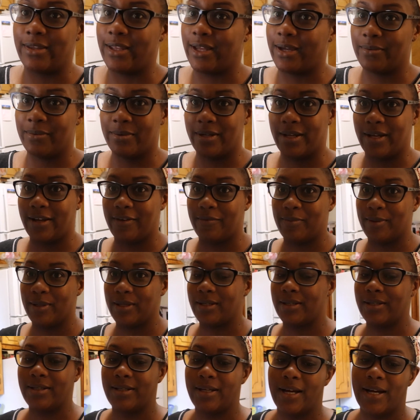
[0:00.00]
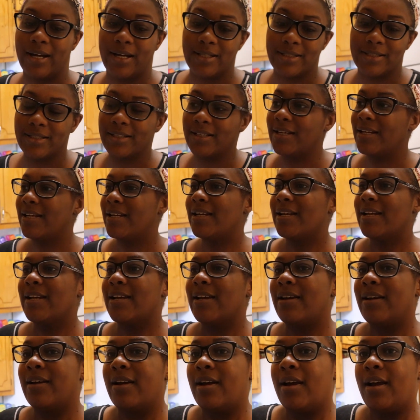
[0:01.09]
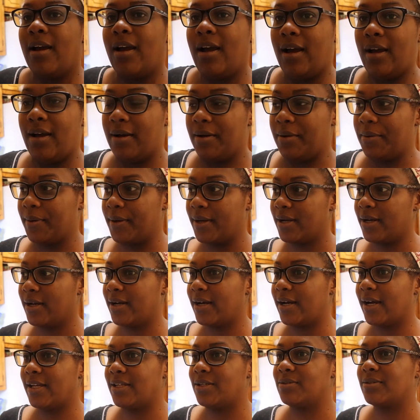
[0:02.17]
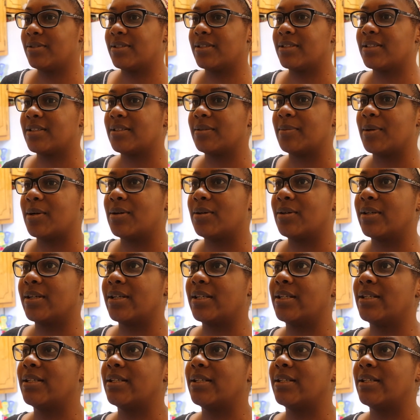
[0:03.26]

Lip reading: That would not have been good, guys. I used to smoke